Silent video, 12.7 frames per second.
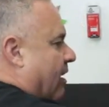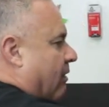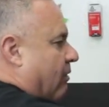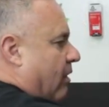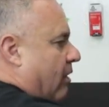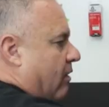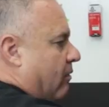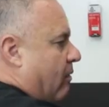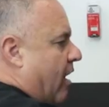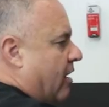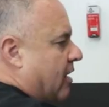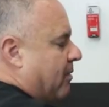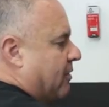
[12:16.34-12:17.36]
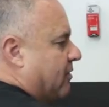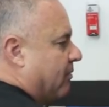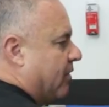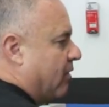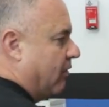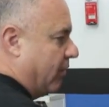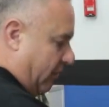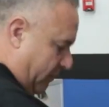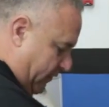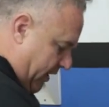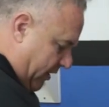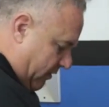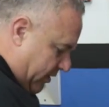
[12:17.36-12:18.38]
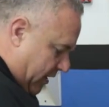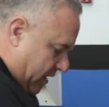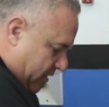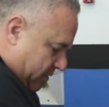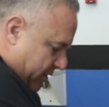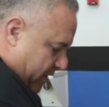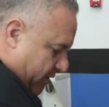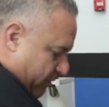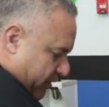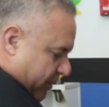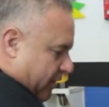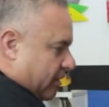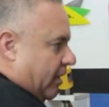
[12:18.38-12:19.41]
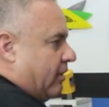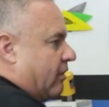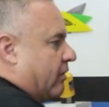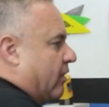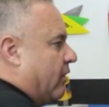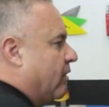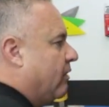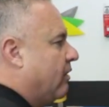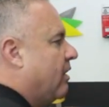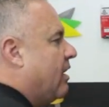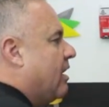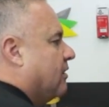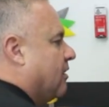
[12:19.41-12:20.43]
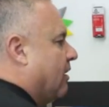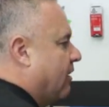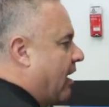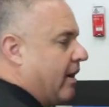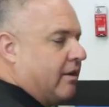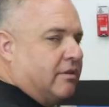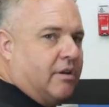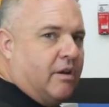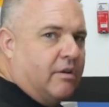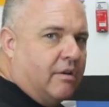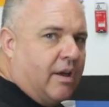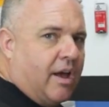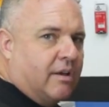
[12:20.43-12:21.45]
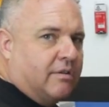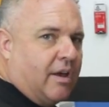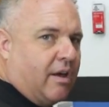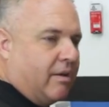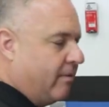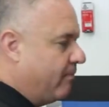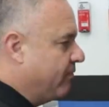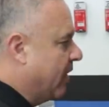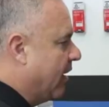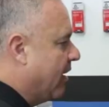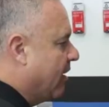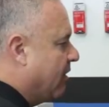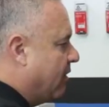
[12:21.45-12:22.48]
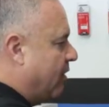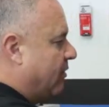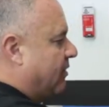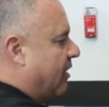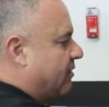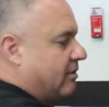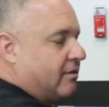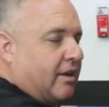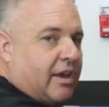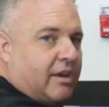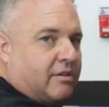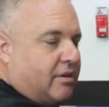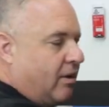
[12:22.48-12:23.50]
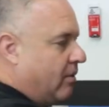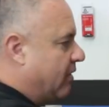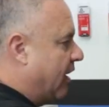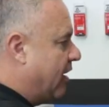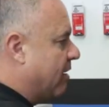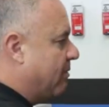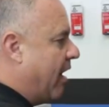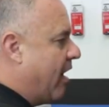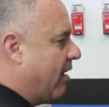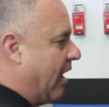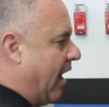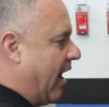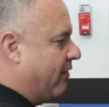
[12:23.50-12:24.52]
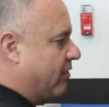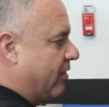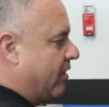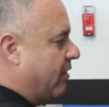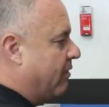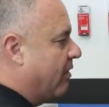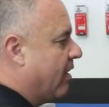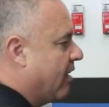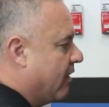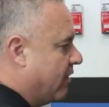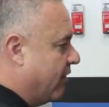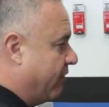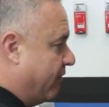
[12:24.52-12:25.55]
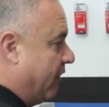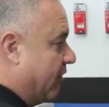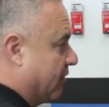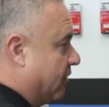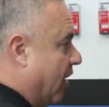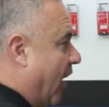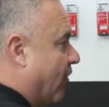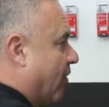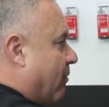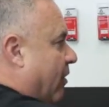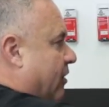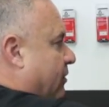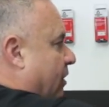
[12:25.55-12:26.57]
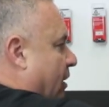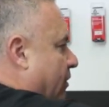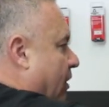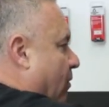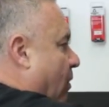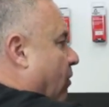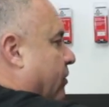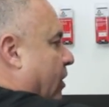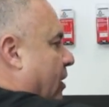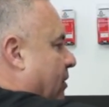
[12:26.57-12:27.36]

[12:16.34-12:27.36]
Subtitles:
wind it with some cool little fingers here that we don't really think are cool, so that I could show you guys how to use this as a heat shield to heat them out after you discover them, which, you know, you don't want to,